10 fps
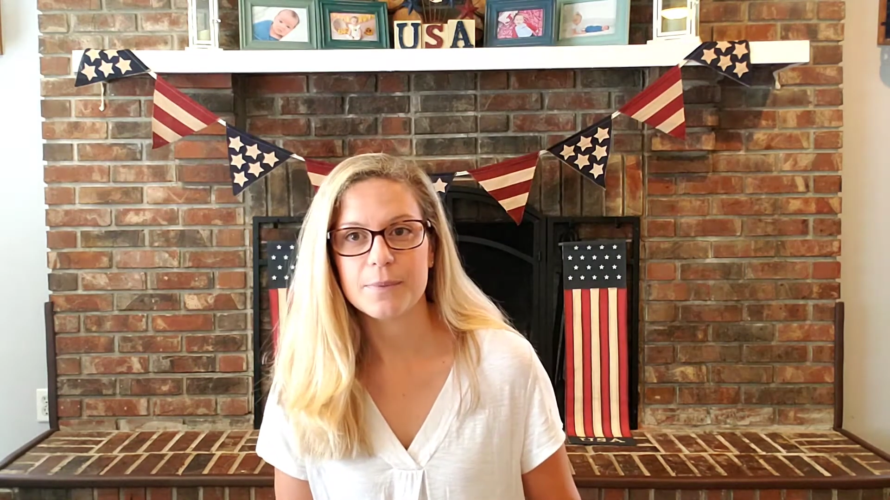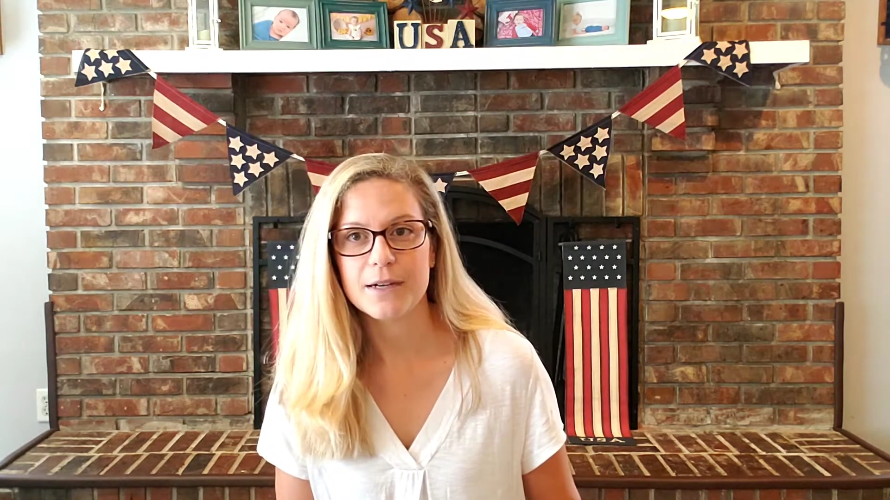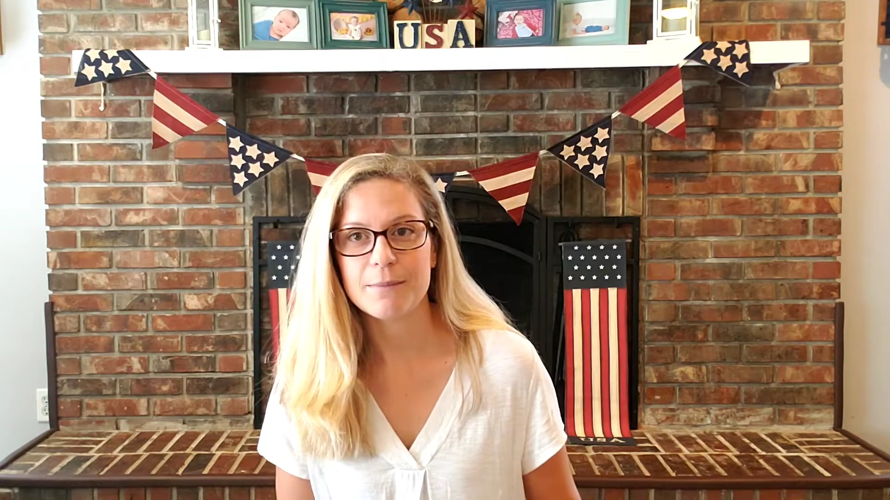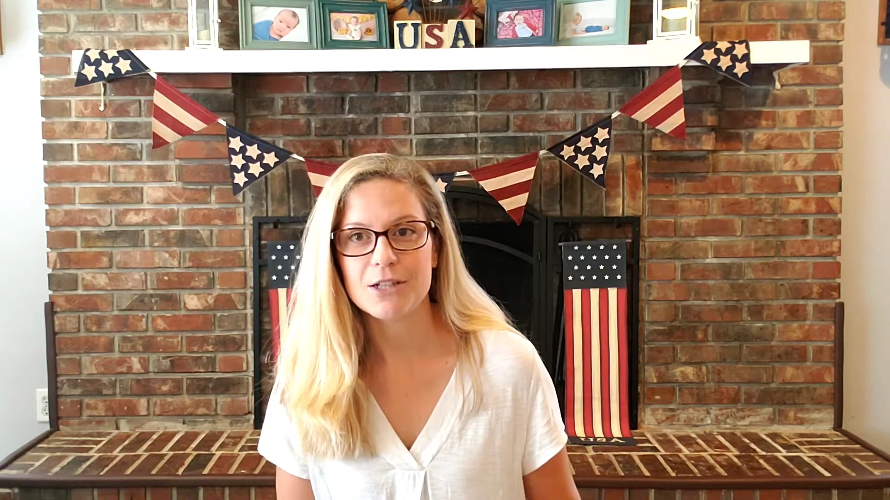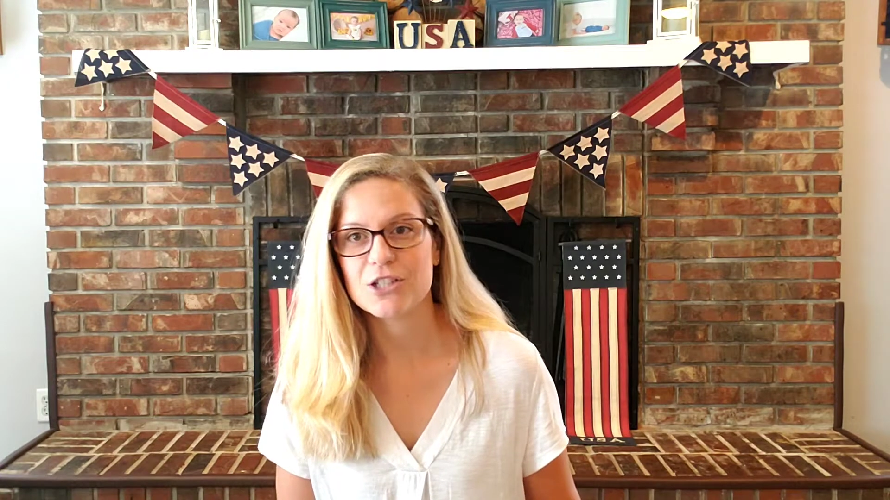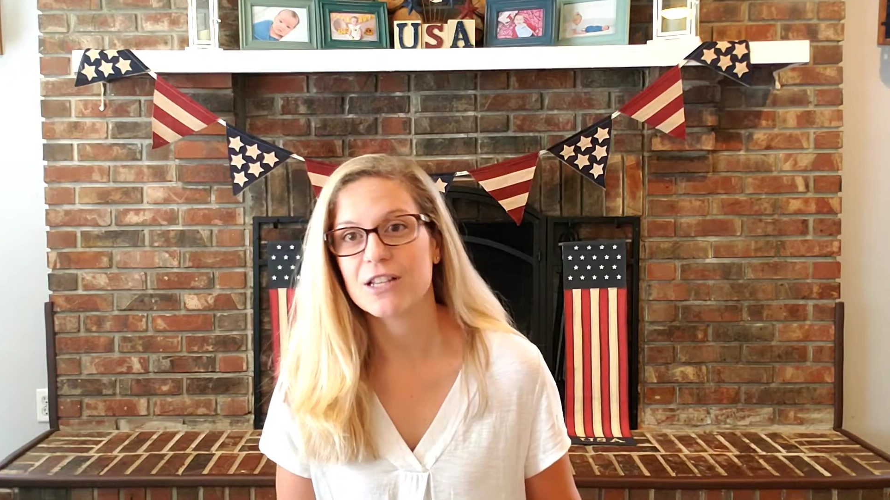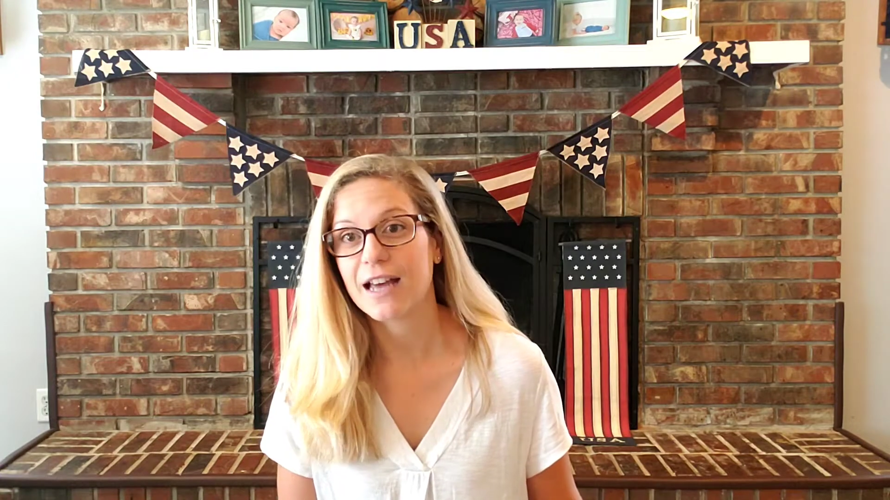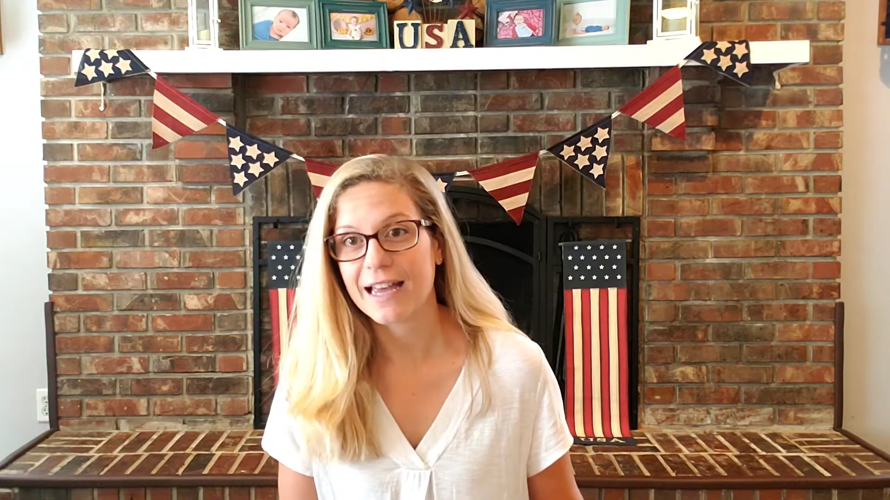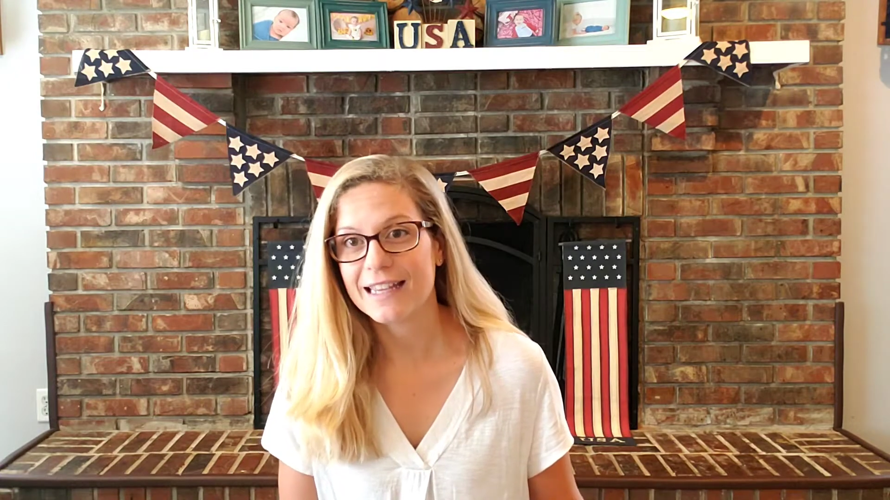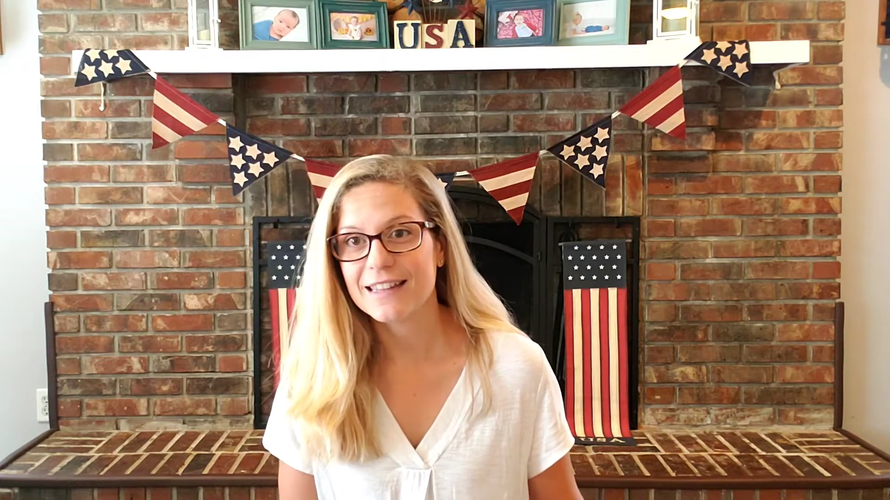pretty much that
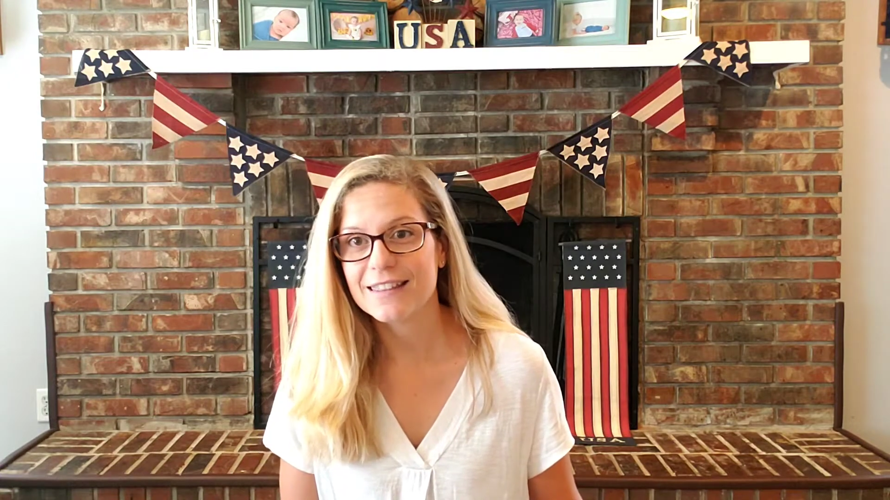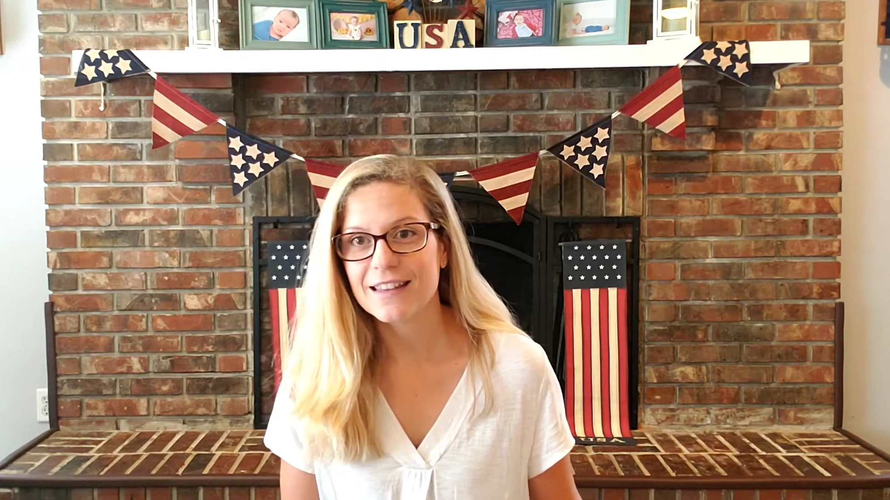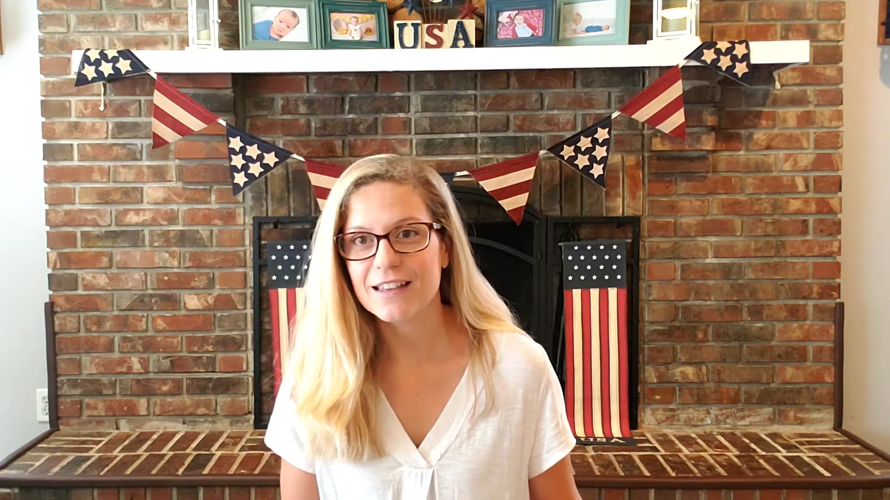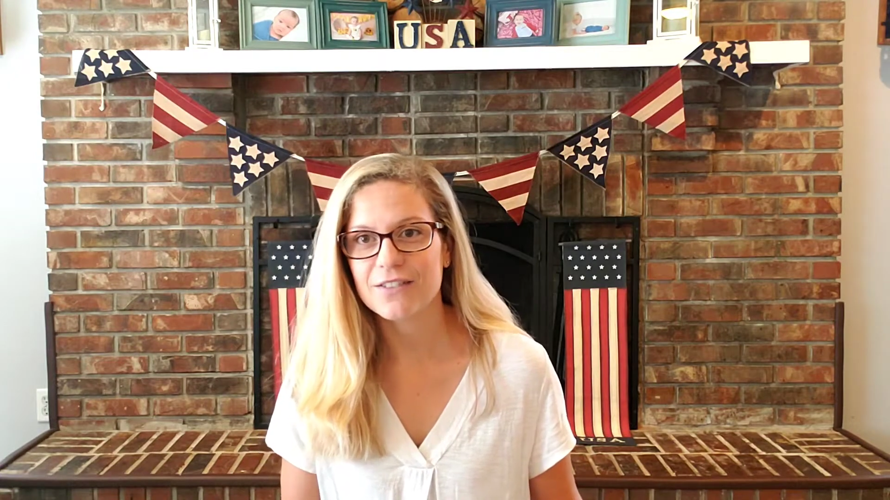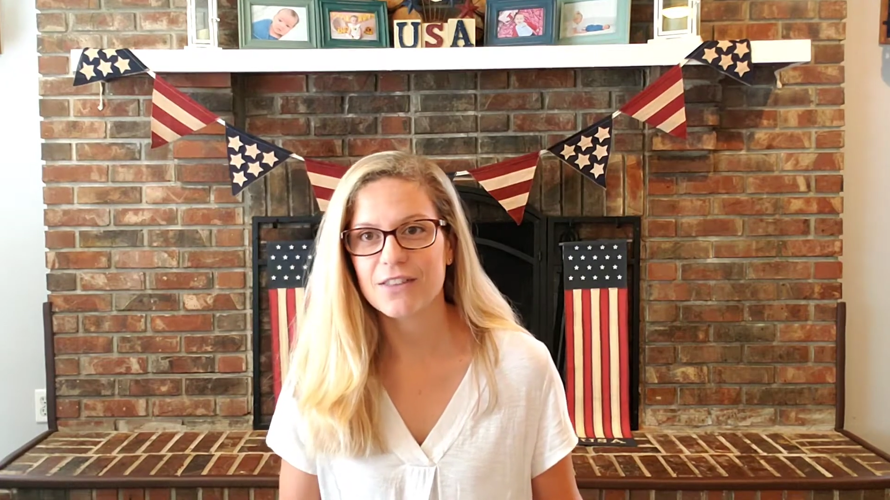I can think of